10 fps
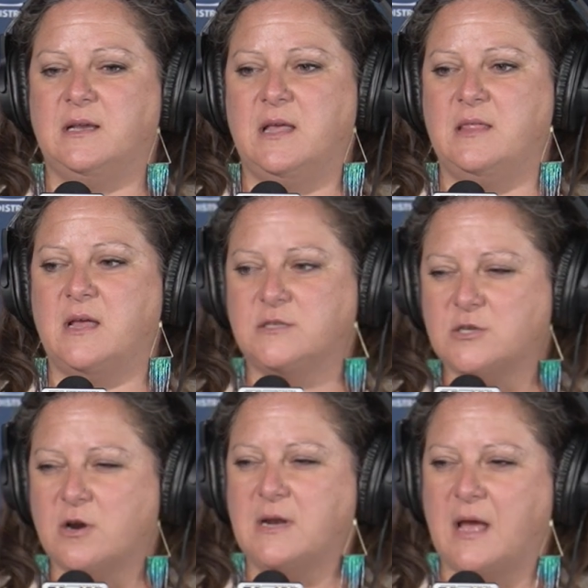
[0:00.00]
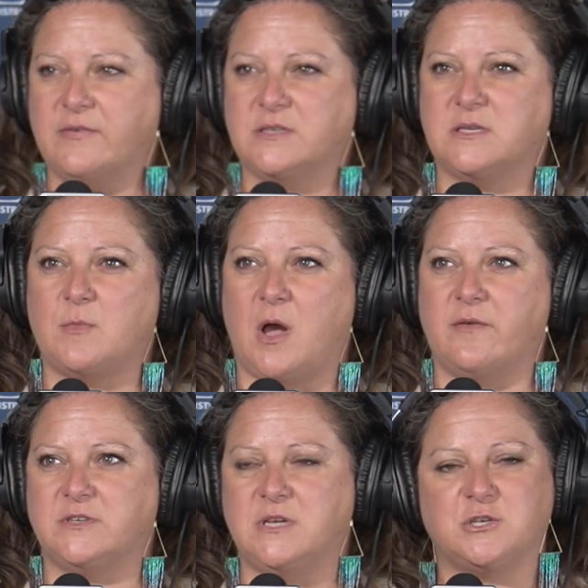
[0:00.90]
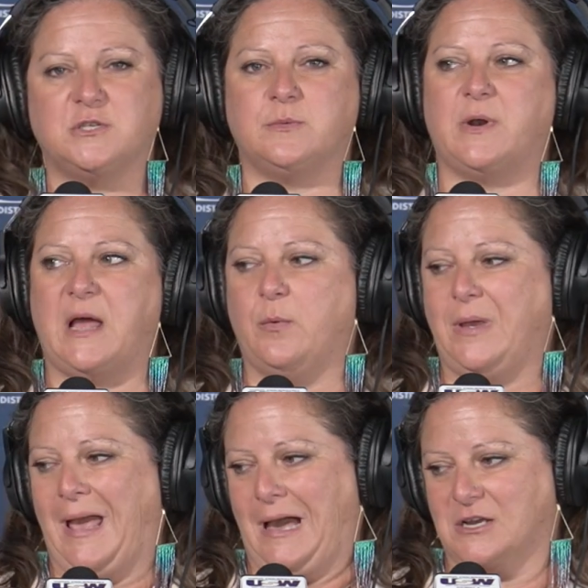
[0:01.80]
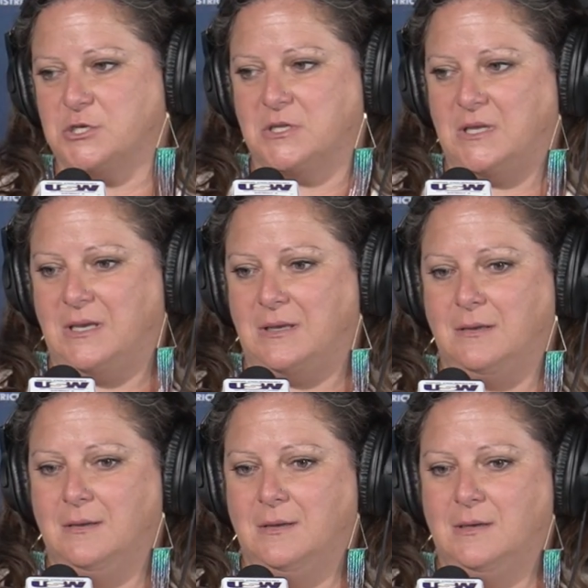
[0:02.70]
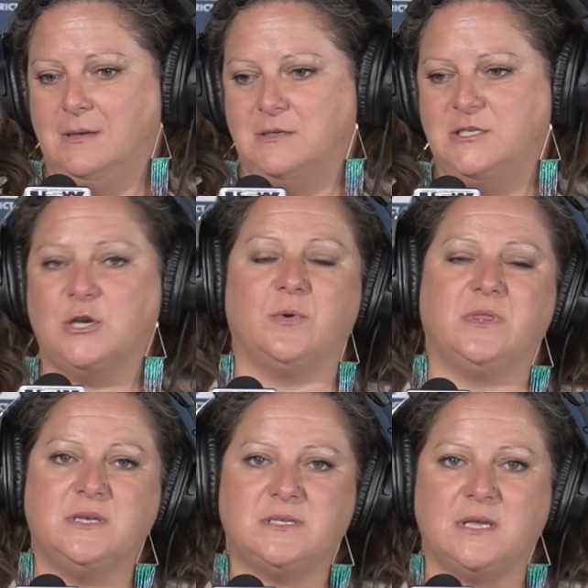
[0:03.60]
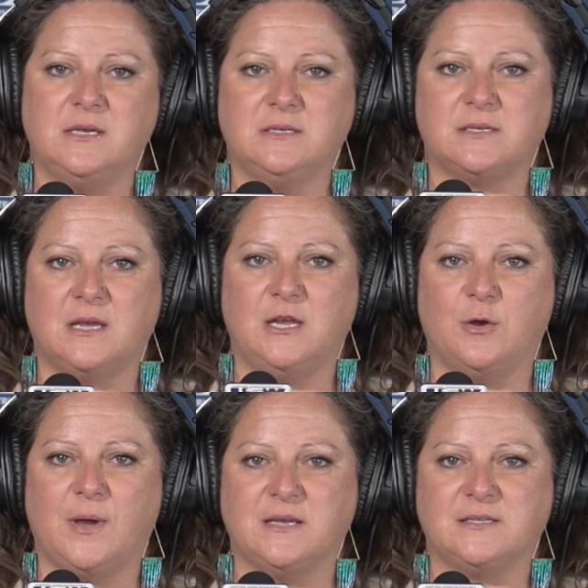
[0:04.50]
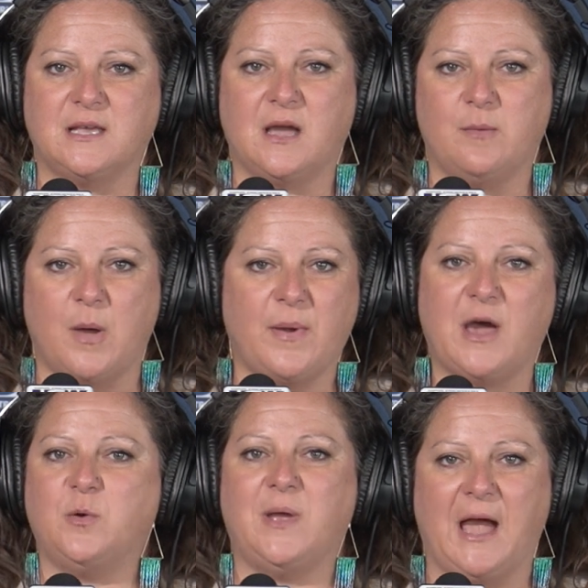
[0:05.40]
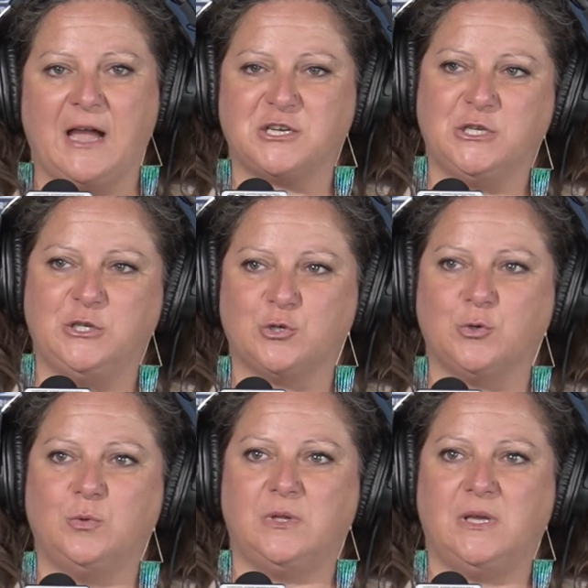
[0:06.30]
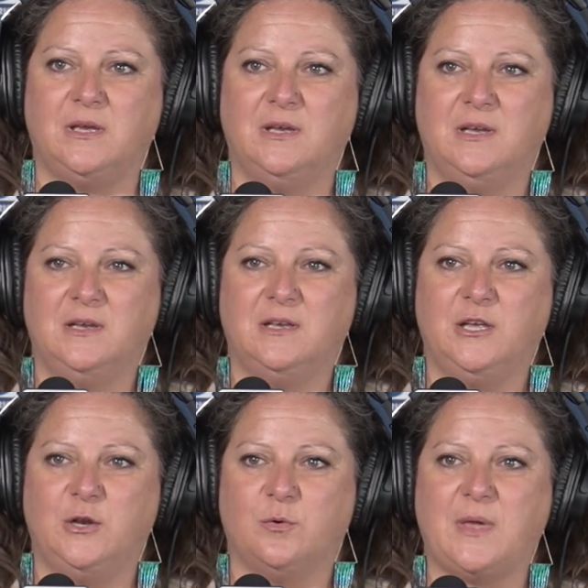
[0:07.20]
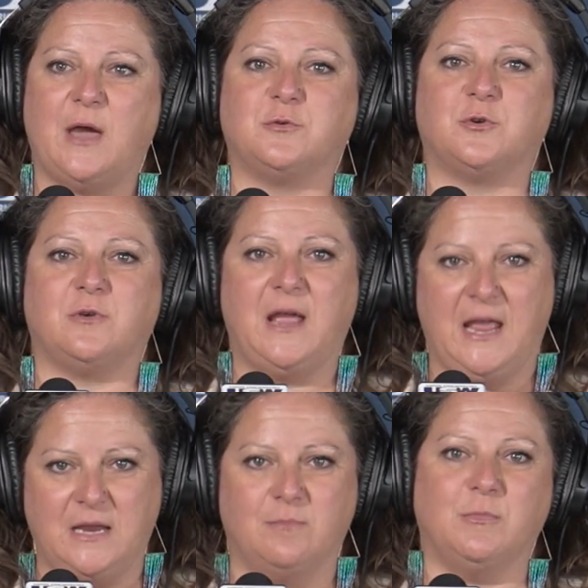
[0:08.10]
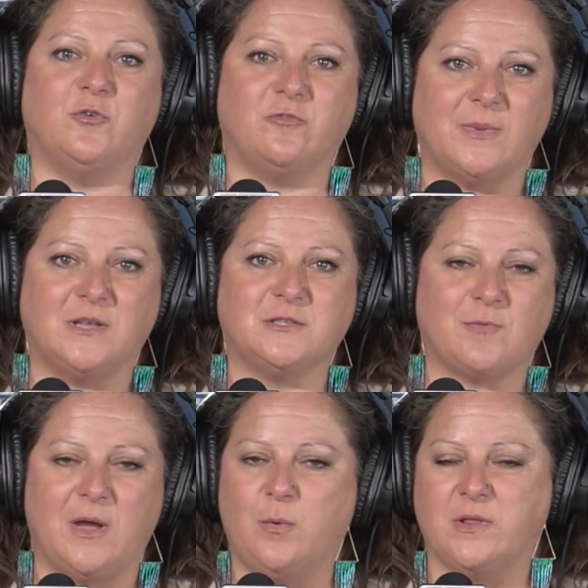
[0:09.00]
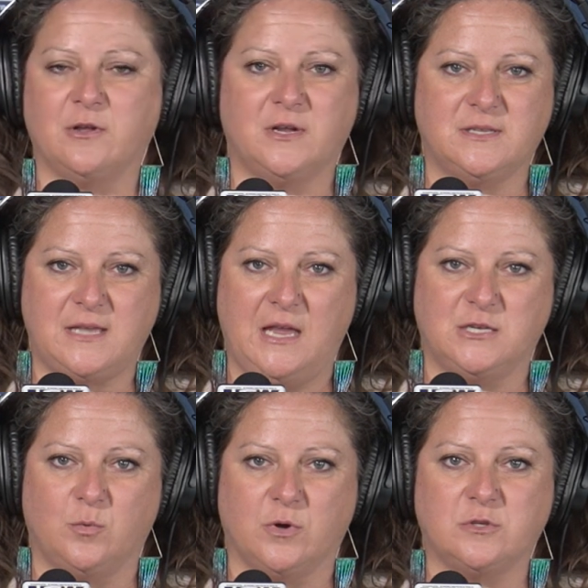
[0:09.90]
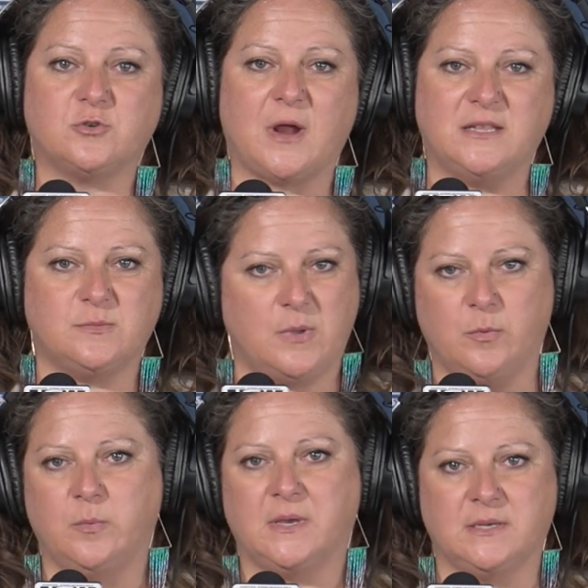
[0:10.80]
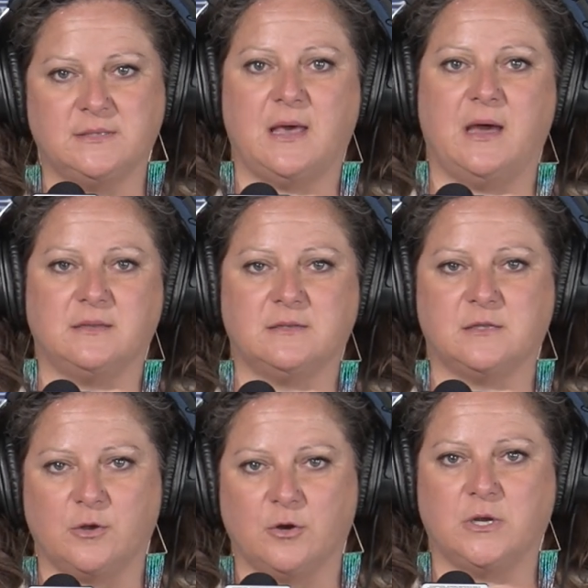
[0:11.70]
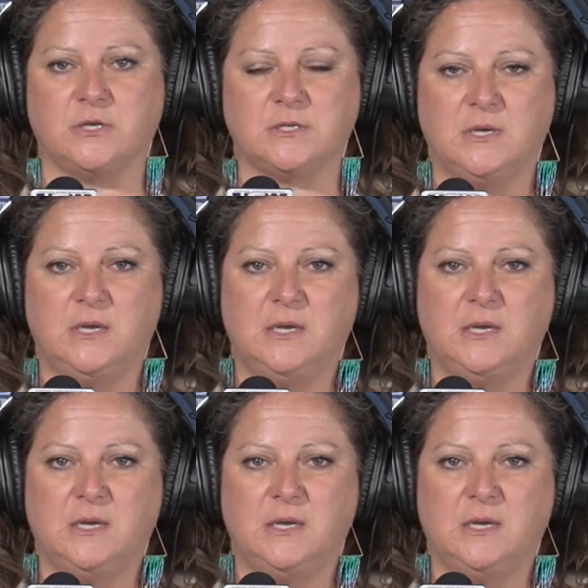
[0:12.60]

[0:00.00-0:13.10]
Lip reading: and then started having some conversations about how we actually deal with these things, as they come up. How do we actually truly, counter hate movements, right? Whether it's hate towards trans people because that's the current